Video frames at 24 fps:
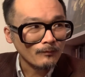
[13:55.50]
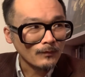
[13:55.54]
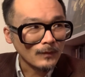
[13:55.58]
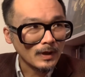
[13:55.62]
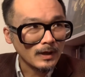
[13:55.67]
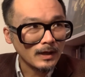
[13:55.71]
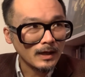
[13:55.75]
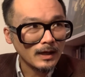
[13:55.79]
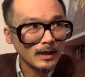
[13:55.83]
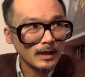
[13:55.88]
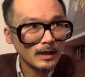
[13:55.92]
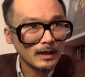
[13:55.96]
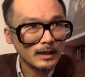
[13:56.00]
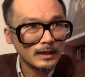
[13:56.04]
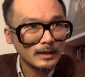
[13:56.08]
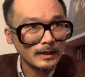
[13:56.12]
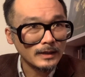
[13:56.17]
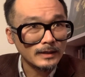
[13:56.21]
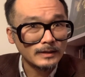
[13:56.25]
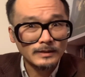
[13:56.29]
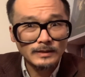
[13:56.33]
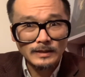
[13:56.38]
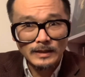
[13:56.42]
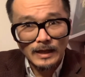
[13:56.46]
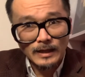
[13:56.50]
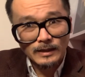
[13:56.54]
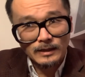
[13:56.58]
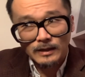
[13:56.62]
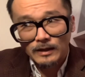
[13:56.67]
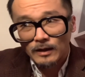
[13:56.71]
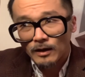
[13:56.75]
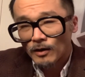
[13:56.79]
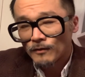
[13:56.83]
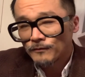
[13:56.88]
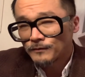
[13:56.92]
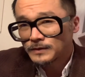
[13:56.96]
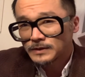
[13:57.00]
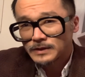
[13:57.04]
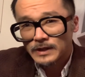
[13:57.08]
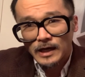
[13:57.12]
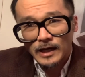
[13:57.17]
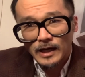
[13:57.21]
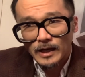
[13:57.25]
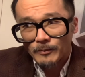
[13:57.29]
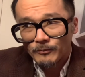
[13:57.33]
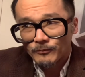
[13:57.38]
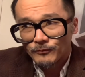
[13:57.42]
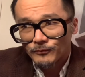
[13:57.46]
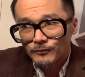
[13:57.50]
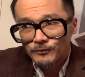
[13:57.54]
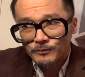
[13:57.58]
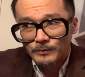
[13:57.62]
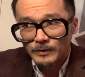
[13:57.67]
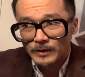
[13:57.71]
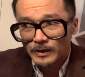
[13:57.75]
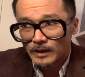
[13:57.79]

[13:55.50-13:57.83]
And that oftentimes,